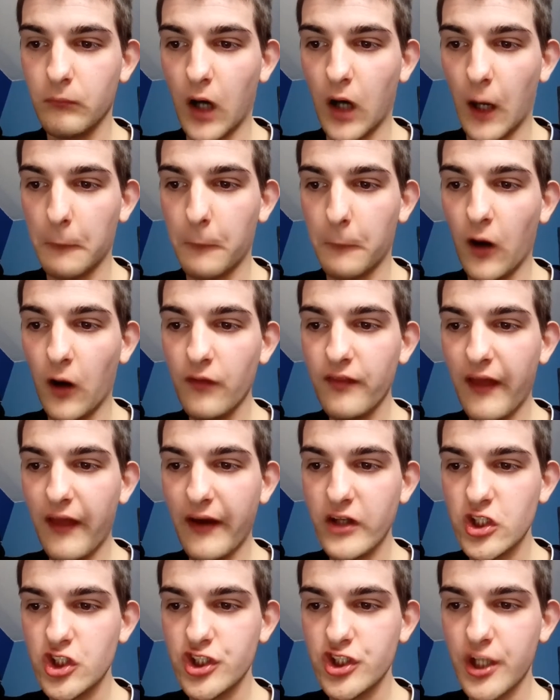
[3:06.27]
upon
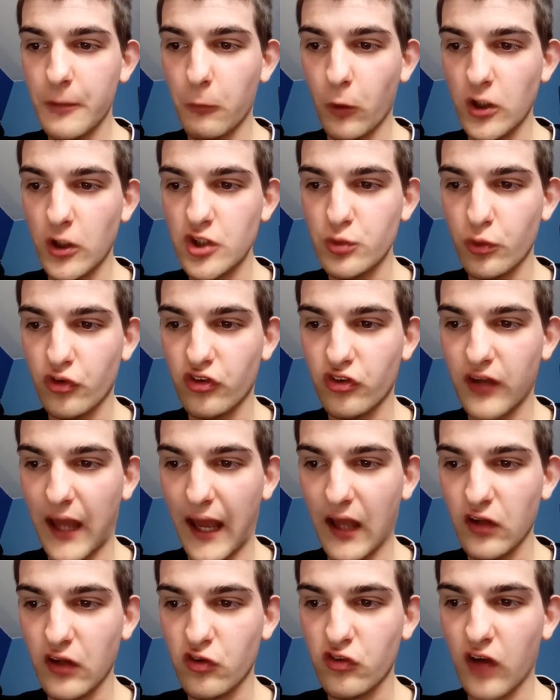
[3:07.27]
that ship which was
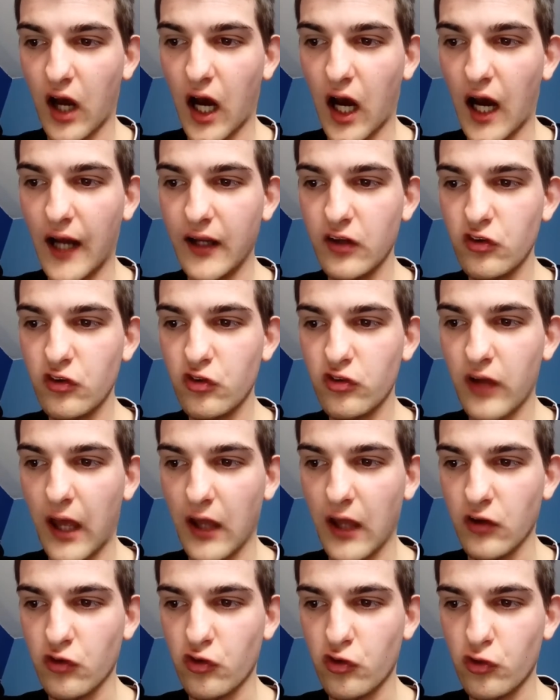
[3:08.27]
cast highest
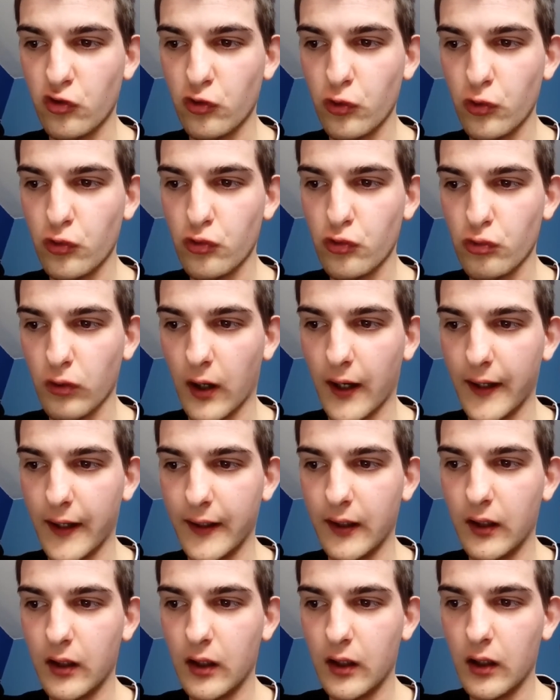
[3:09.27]
and stood dry